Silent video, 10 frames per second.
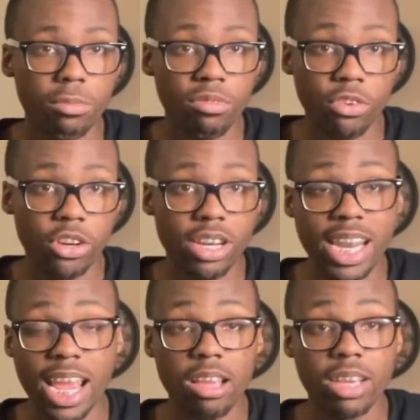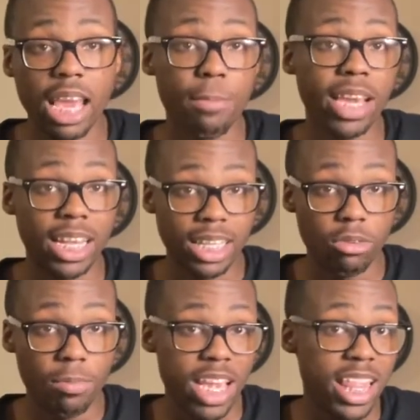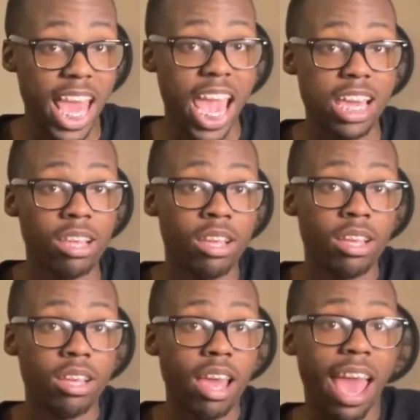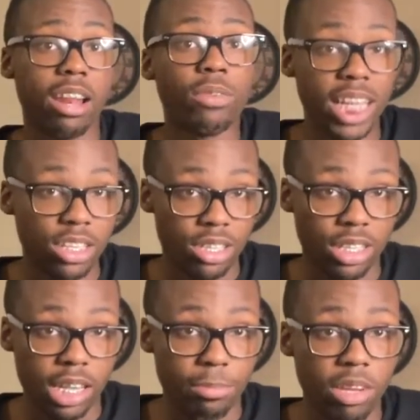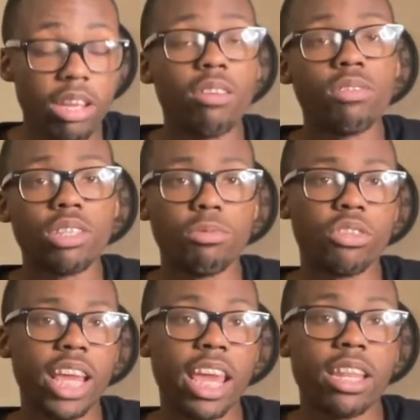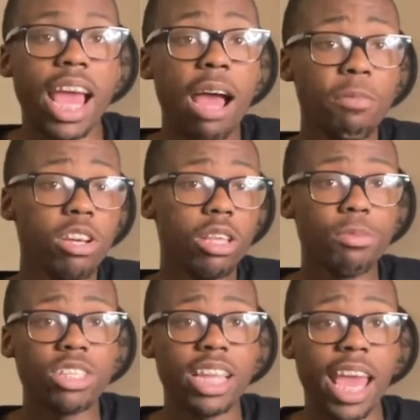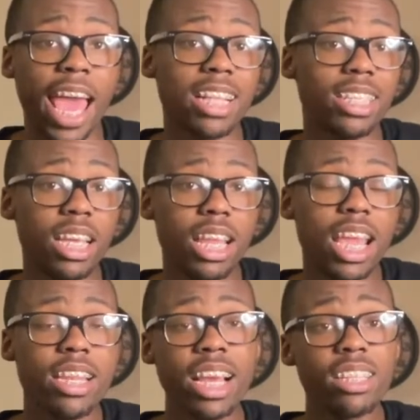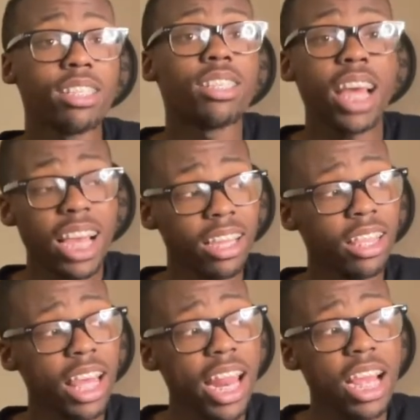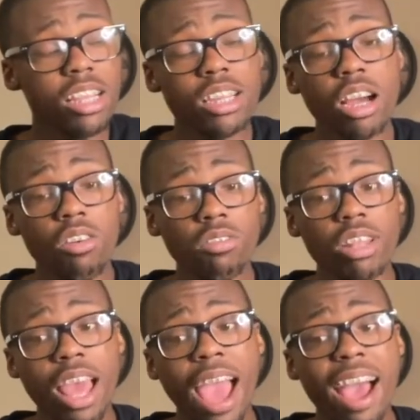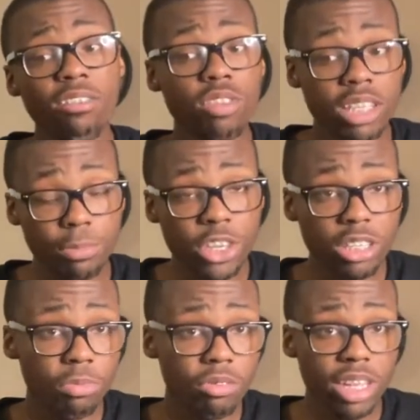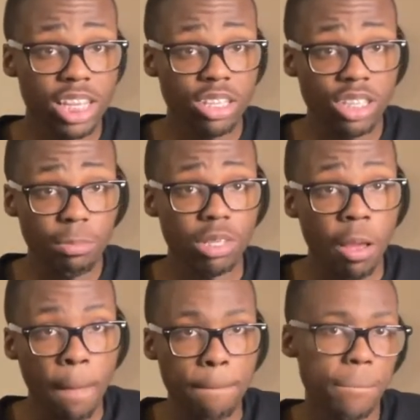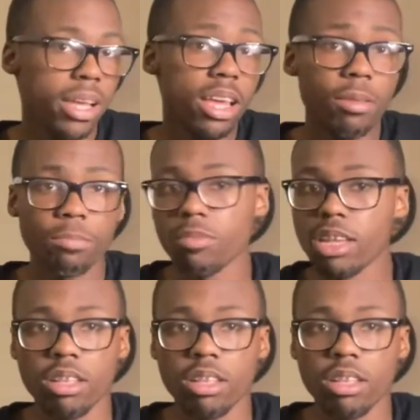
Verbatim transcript: before they came in contact with me, they had a relationship of some sort of hand. I'm the only person that hasn't. It does suck that I don't have experience with relationships, but